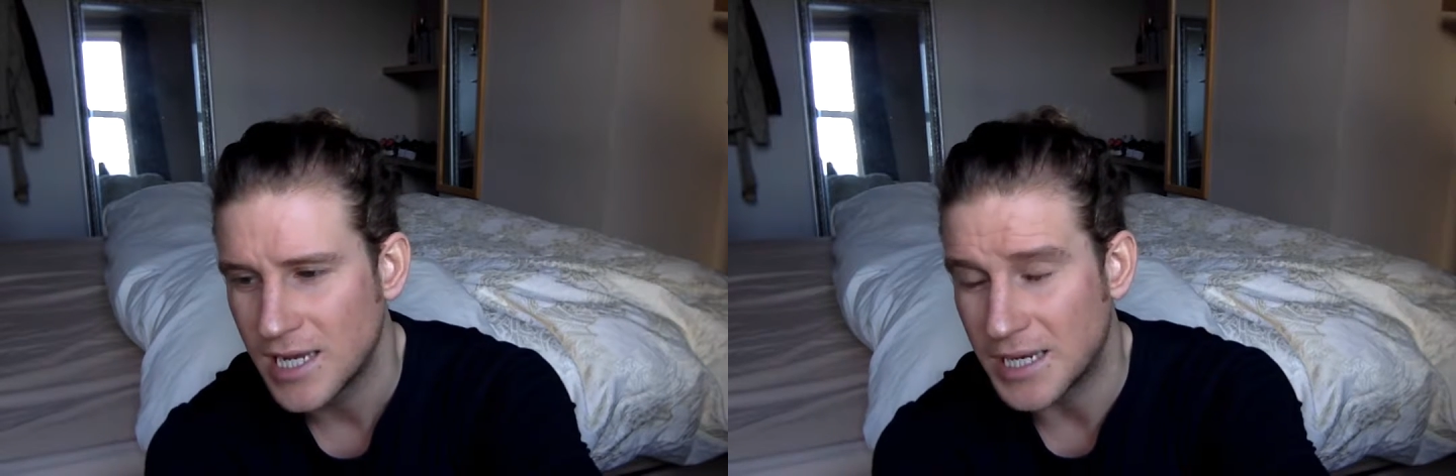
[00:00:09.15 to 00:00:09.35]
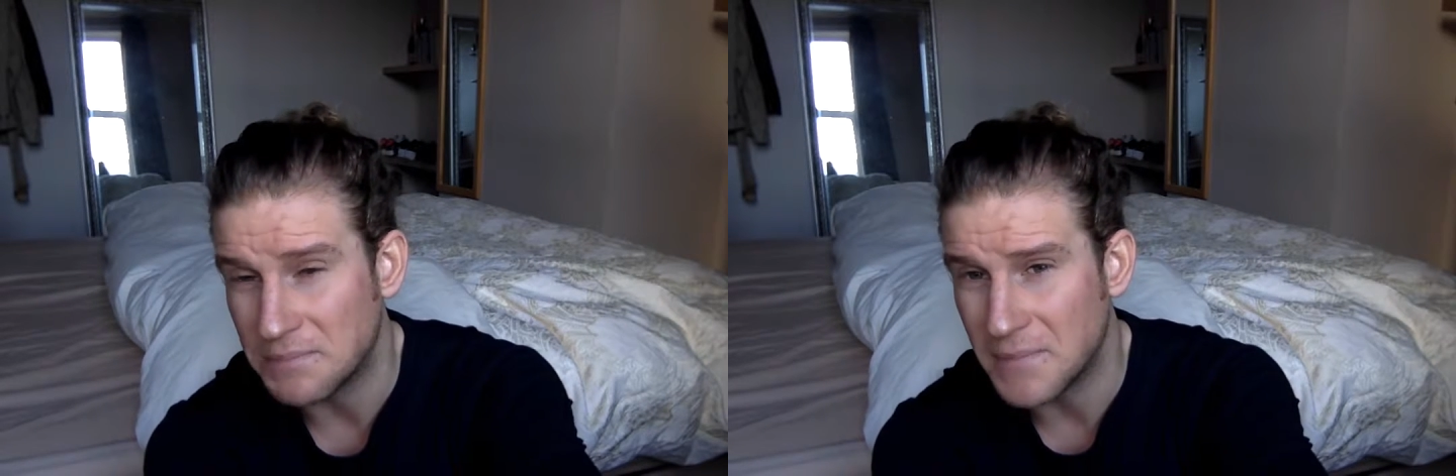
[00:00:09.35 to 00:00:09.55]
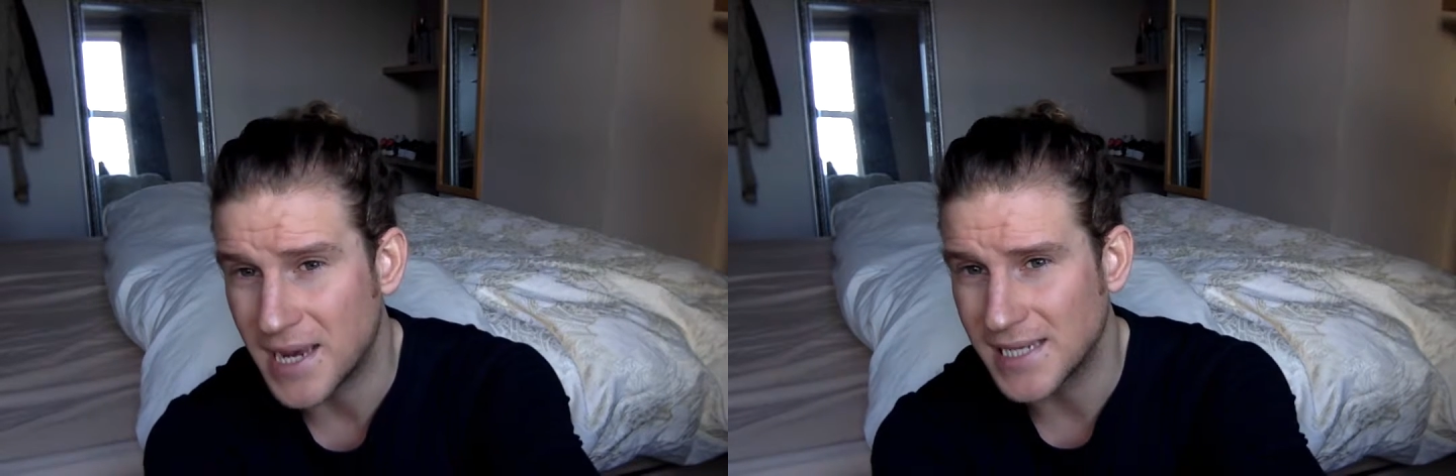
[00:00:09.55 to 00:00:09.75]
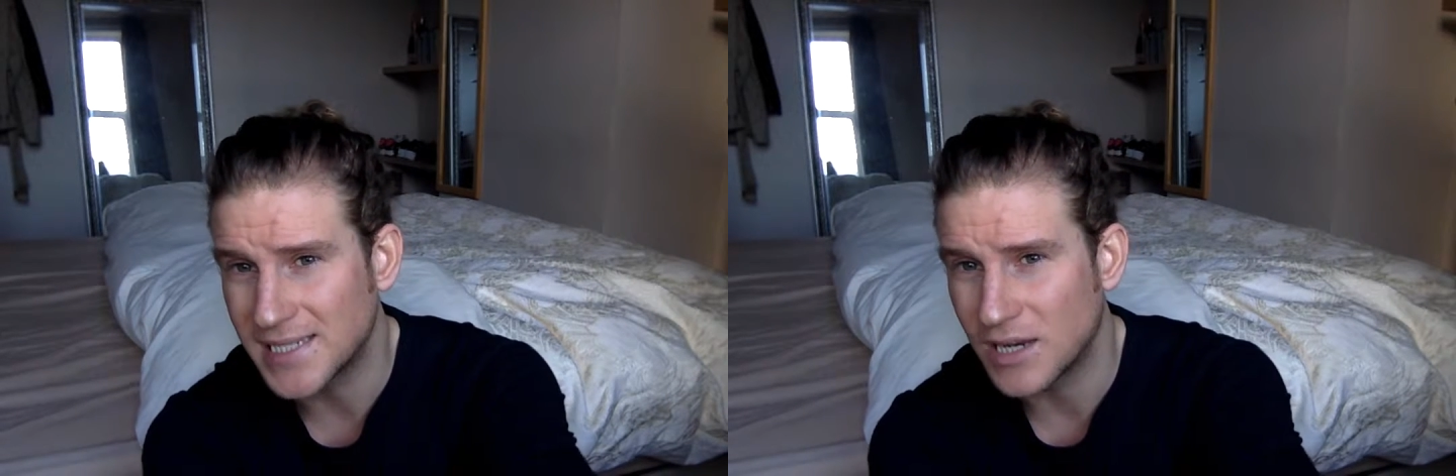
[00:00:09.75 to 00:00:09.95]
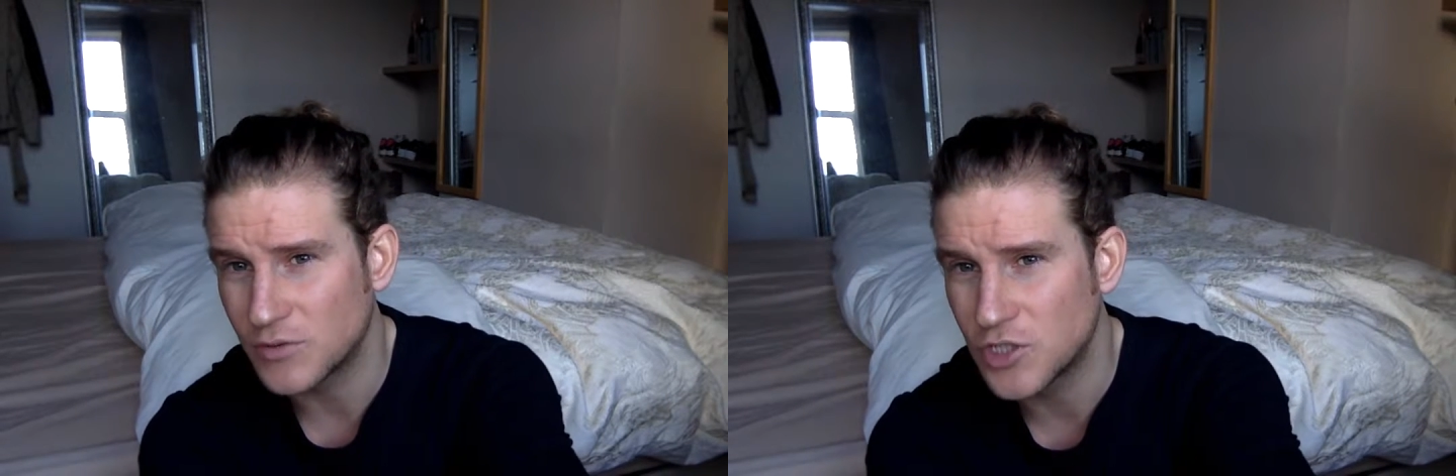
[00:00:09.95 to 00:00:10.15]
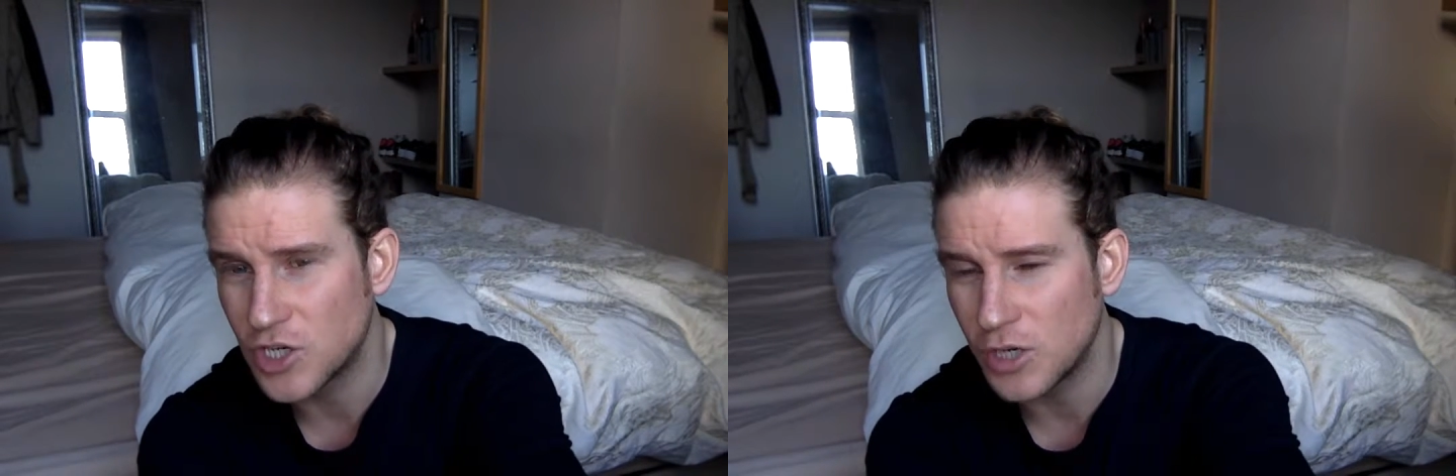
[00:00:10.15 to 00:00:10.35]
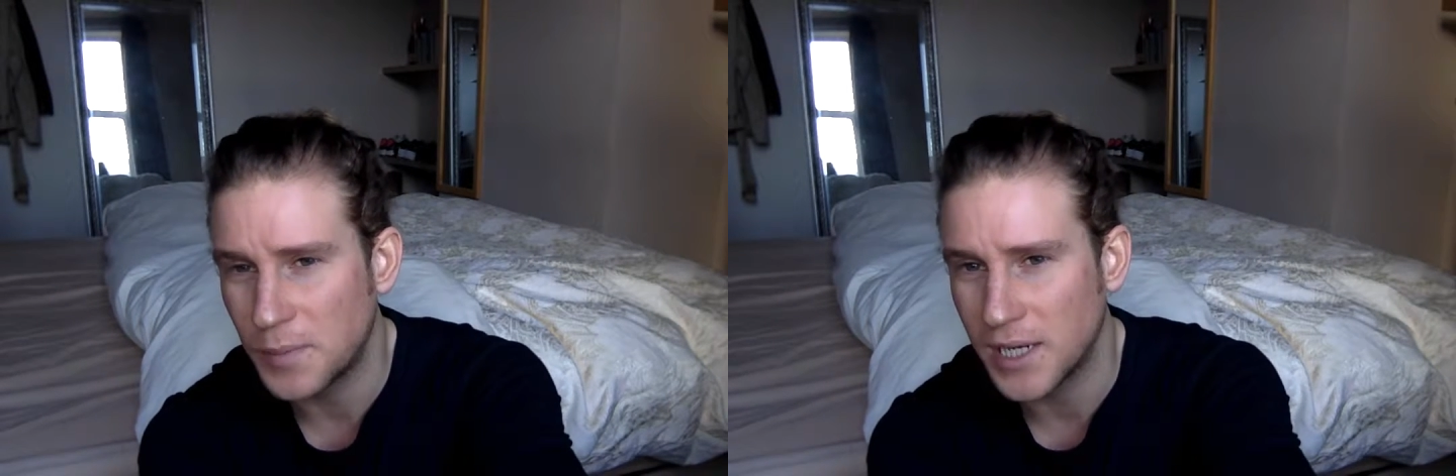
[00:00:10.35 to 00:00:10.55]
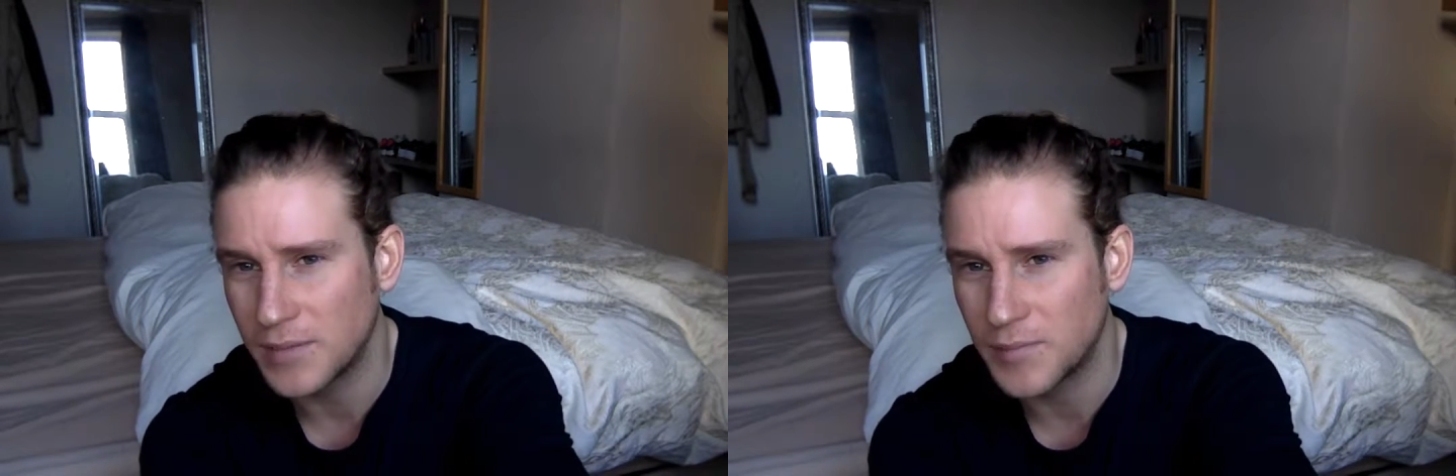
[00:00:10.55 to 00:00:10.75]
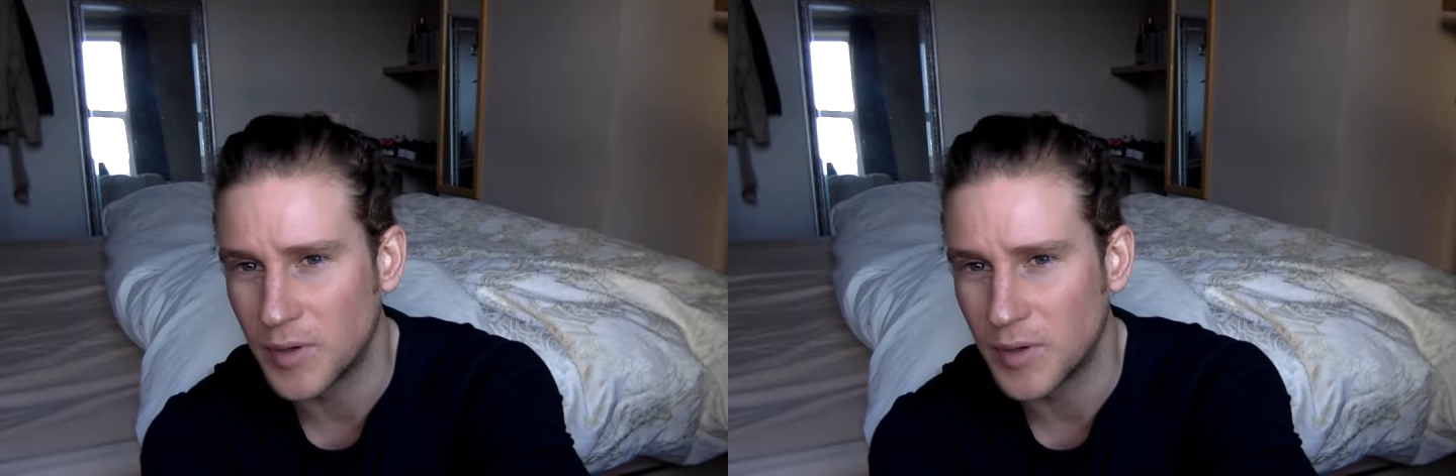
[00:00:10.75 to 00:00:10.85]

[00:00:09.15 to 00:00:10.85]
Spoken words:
It may sound stupid,